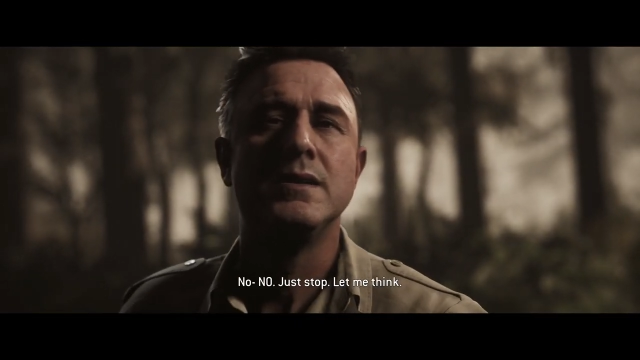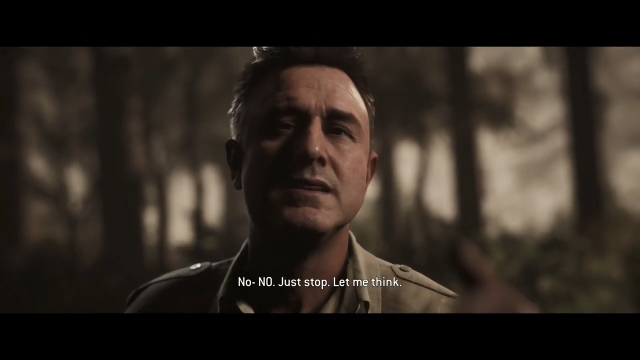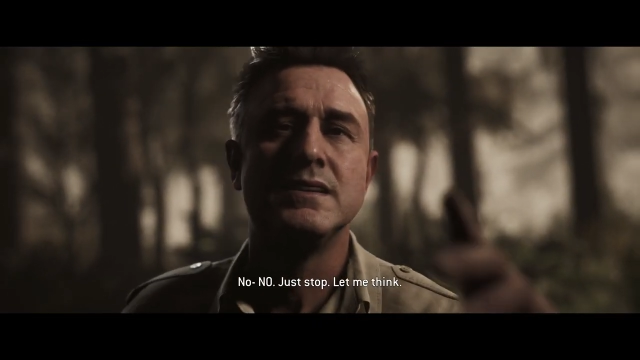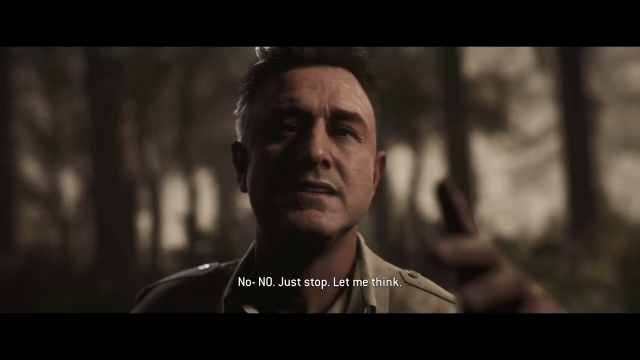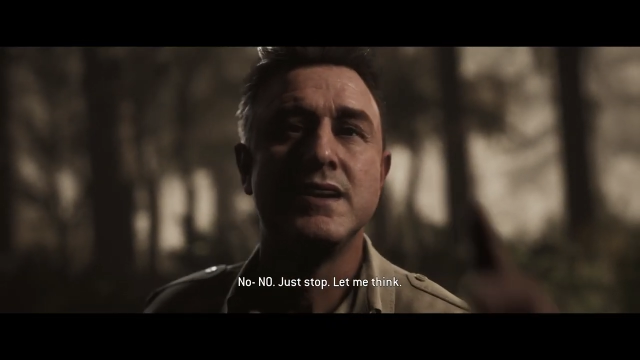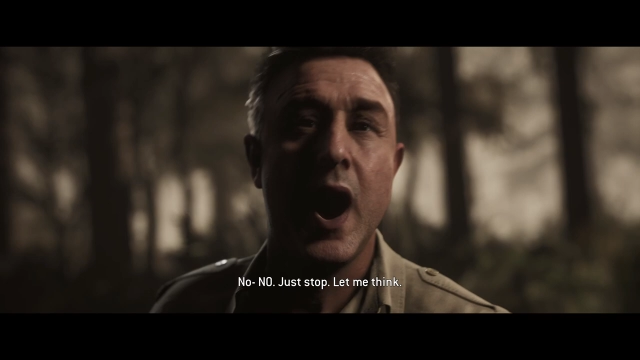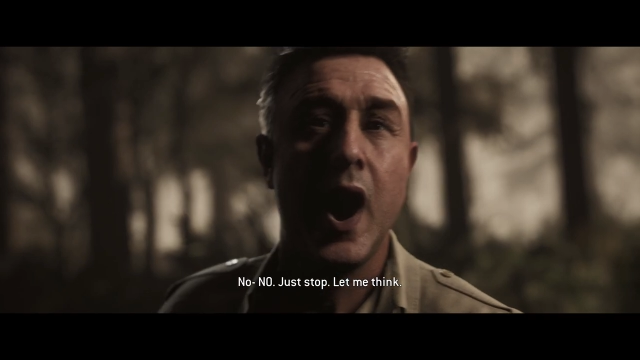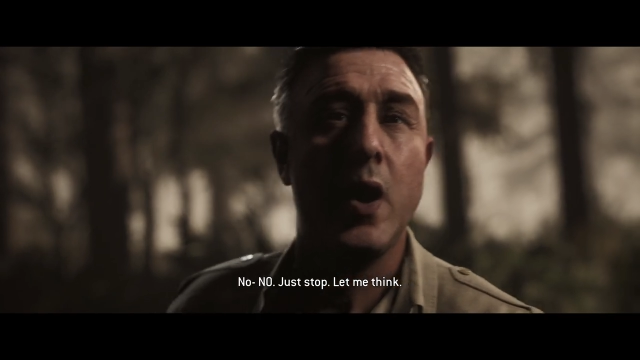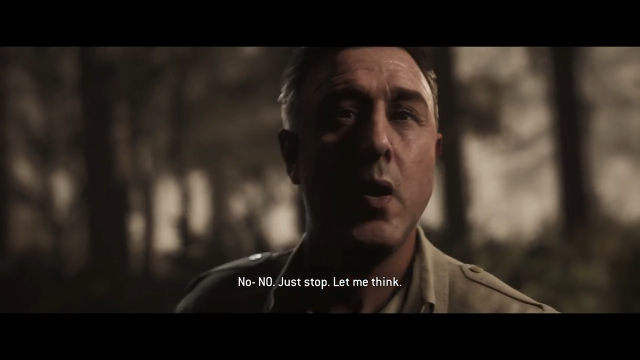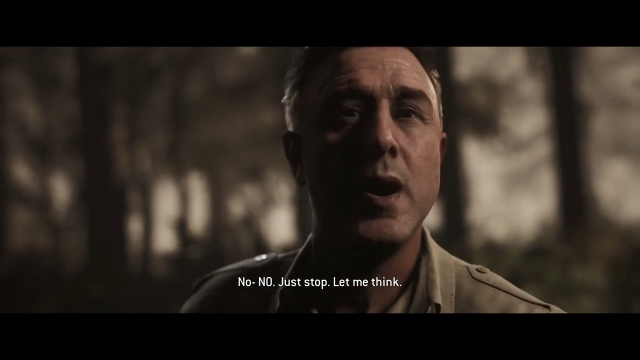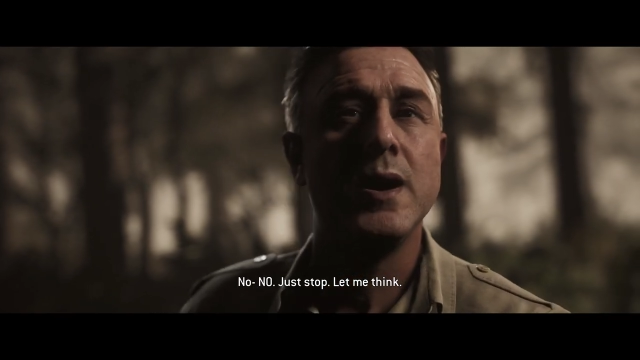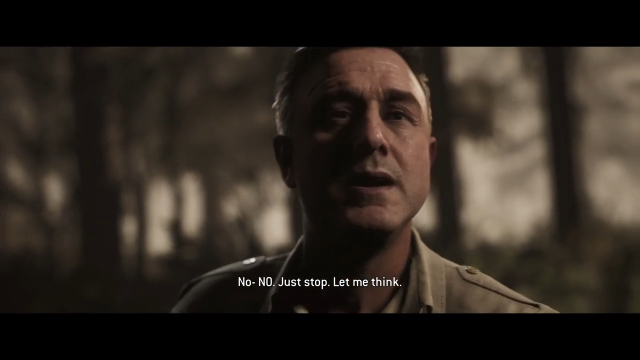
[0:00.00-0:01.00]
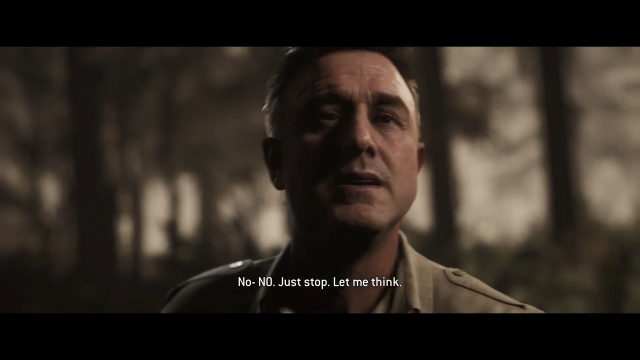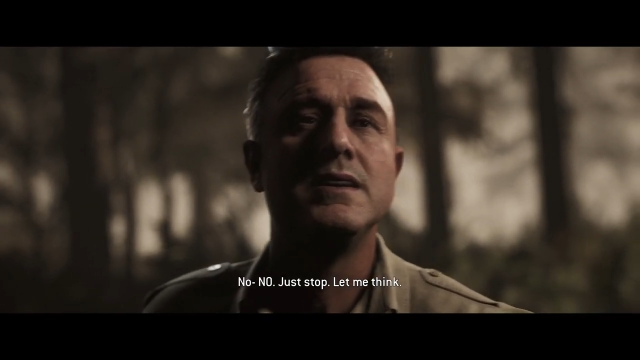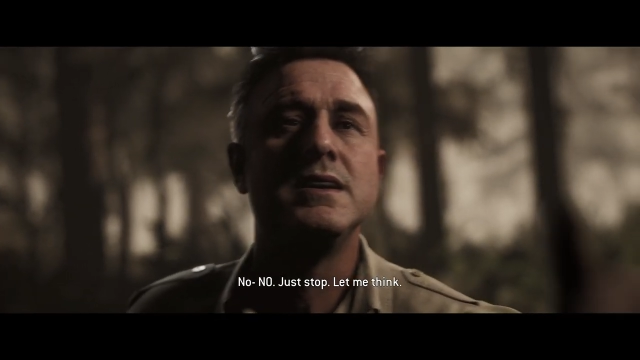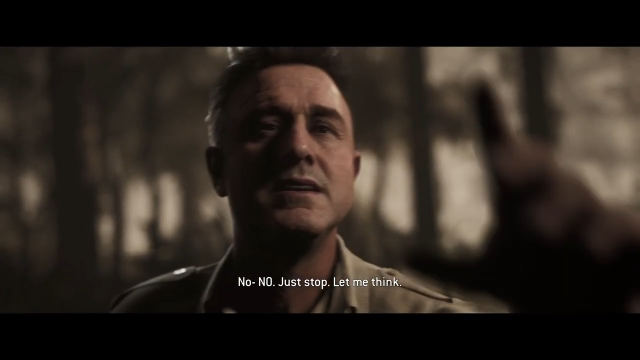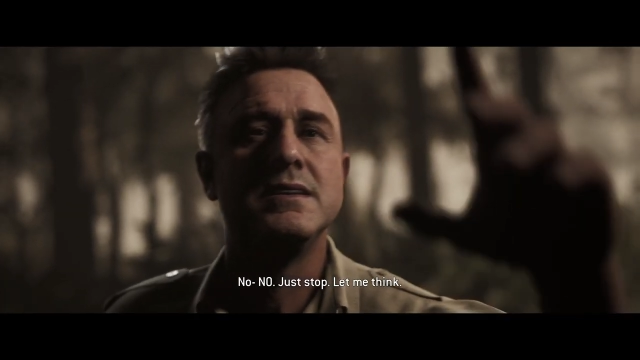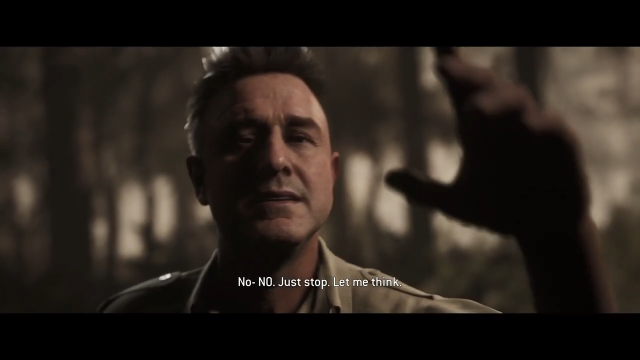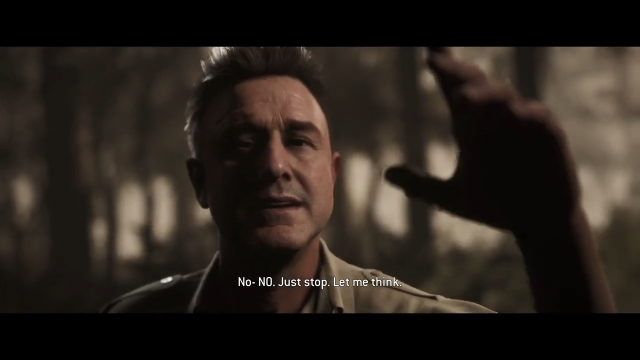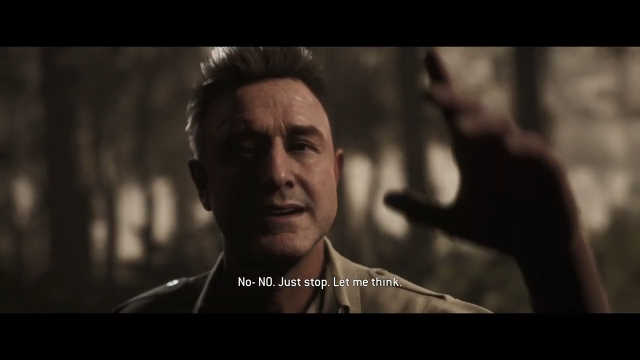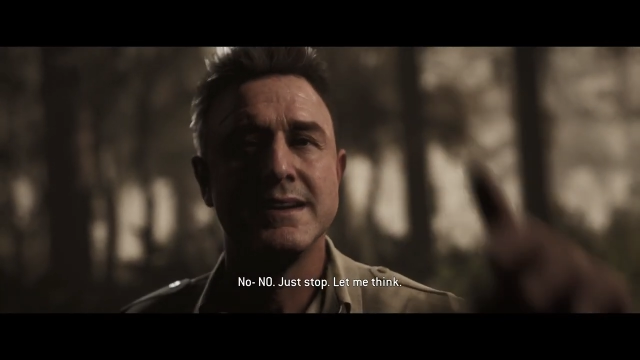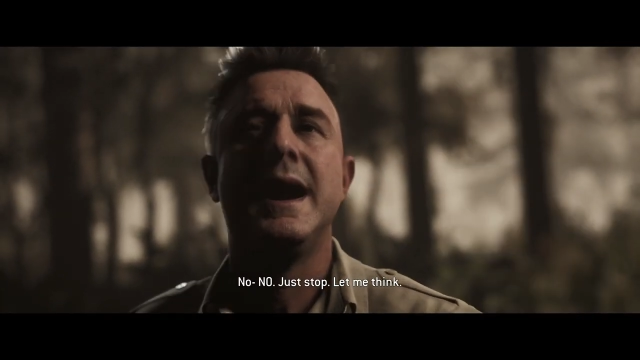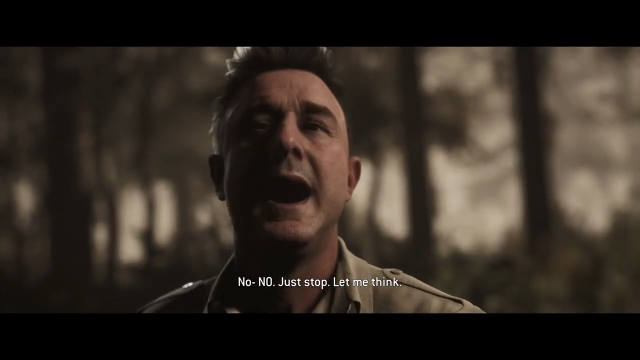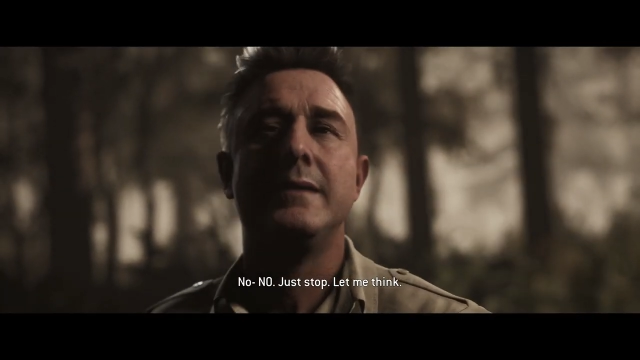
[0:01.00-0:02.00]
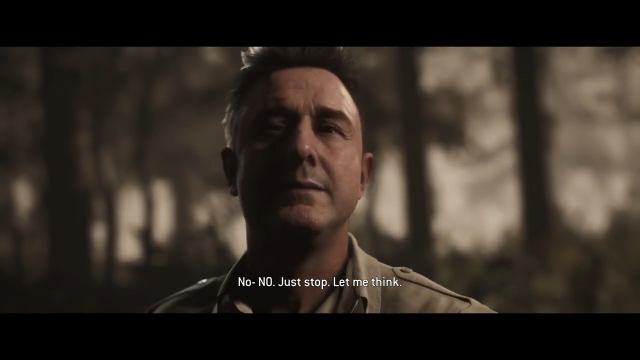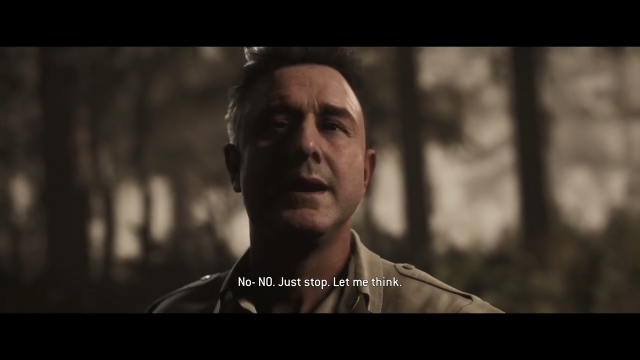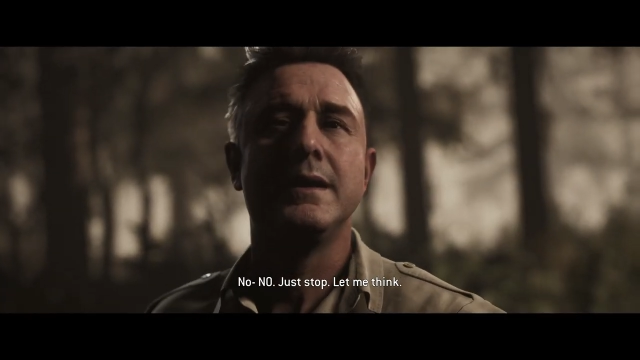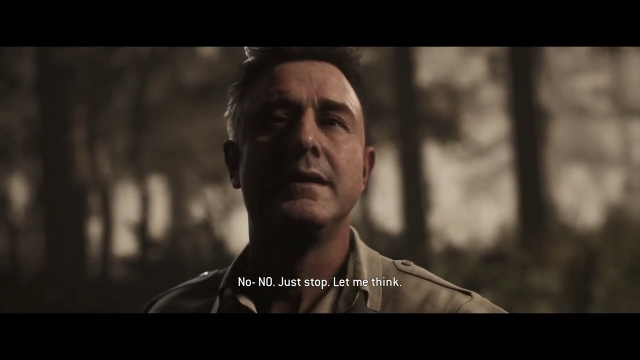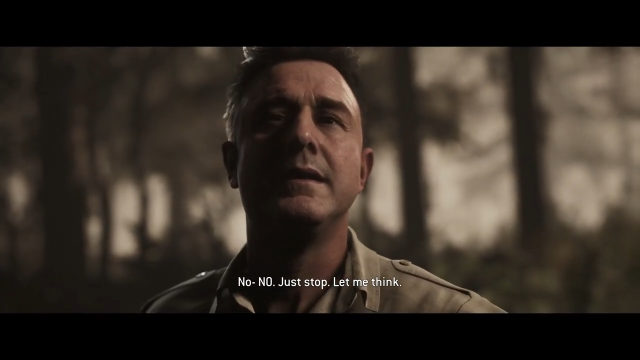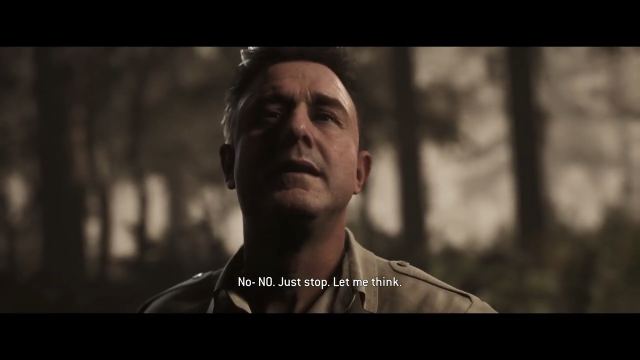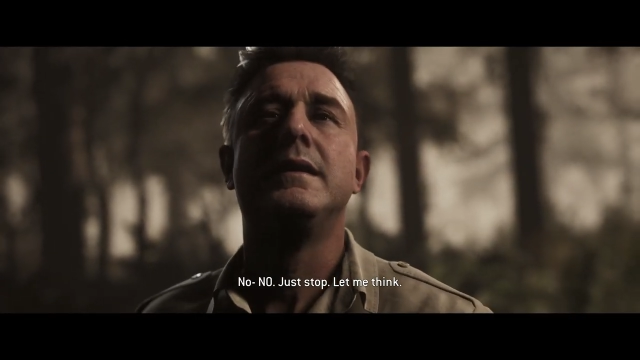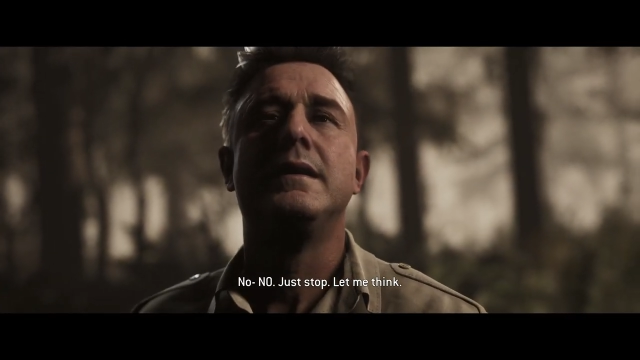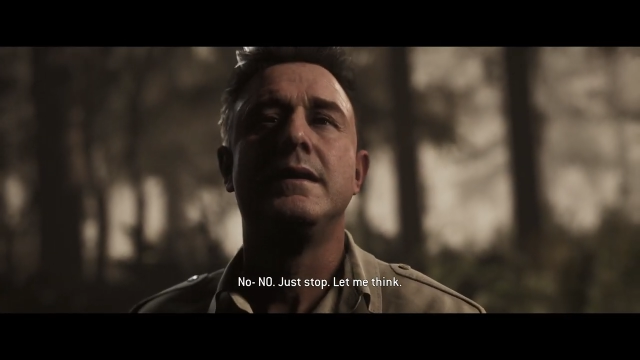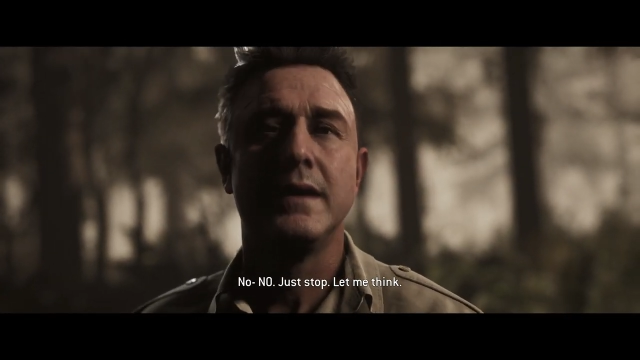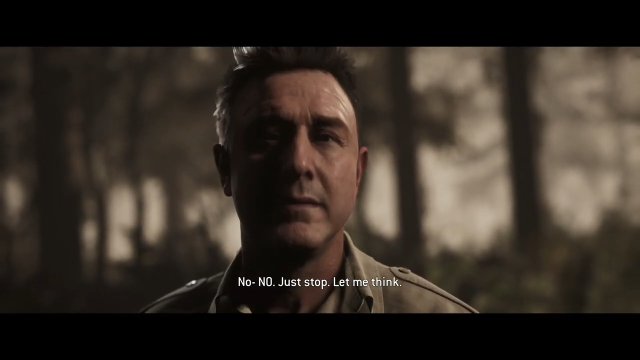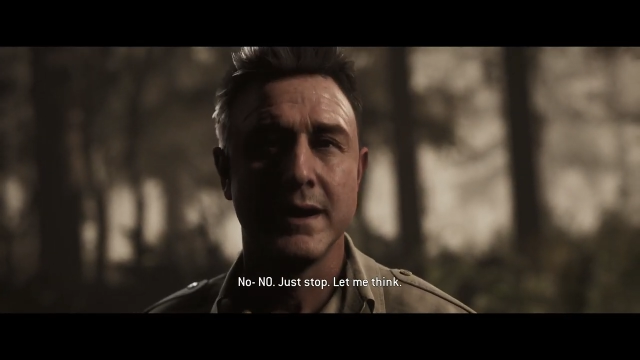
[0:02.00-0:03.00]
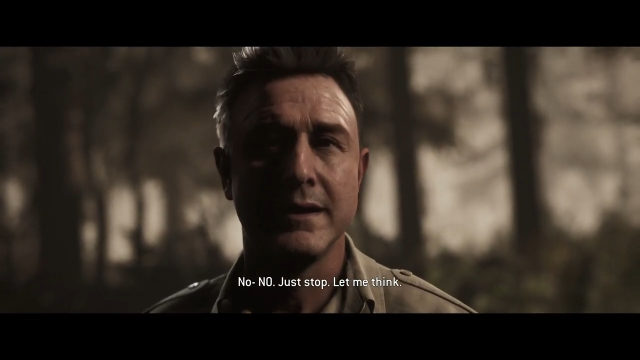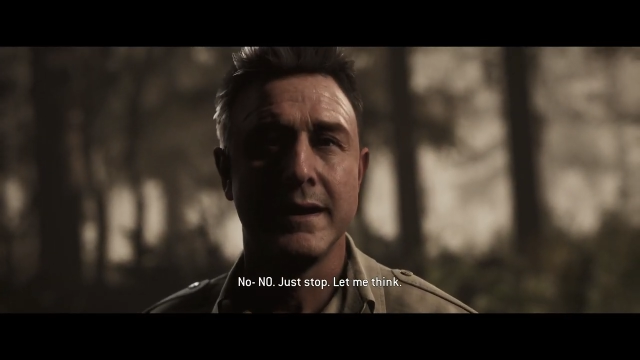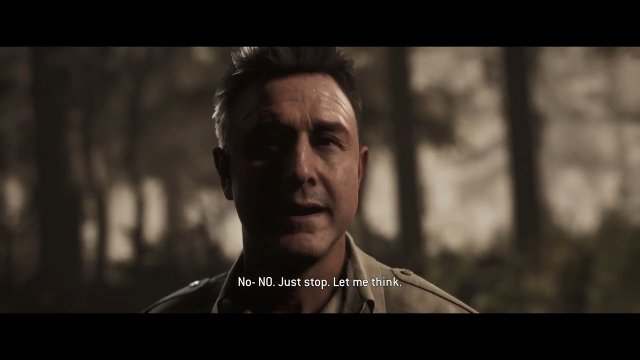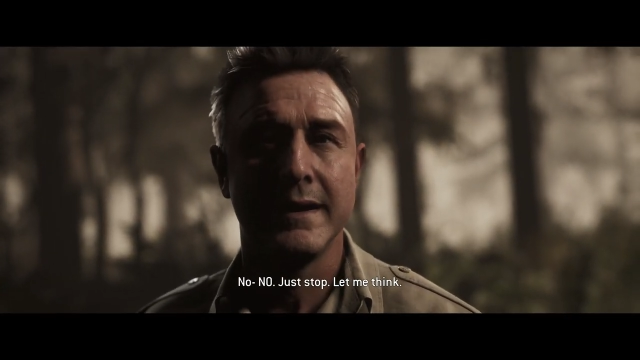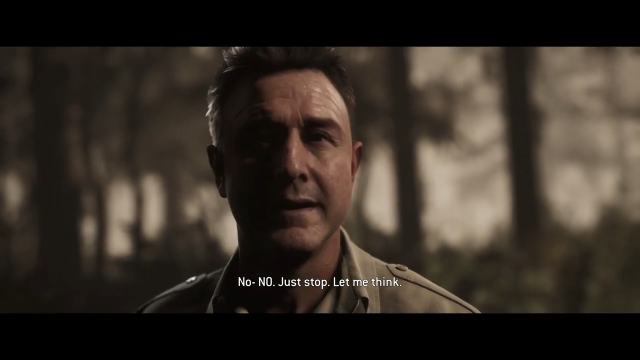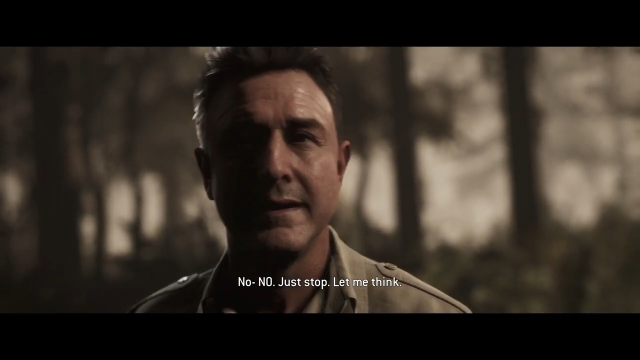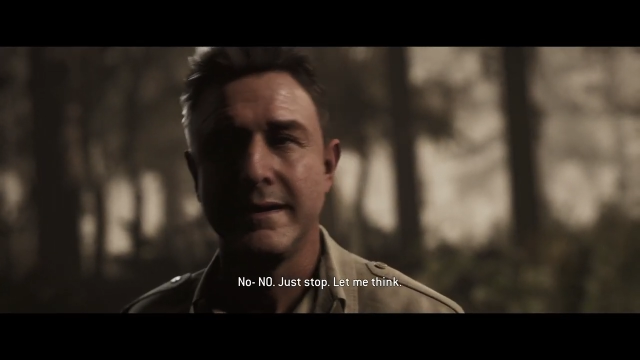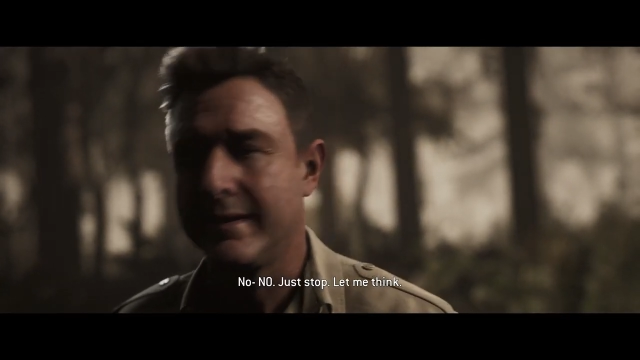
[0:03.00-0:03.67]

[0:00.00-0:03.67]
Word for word: No! Just stop. Let me think. It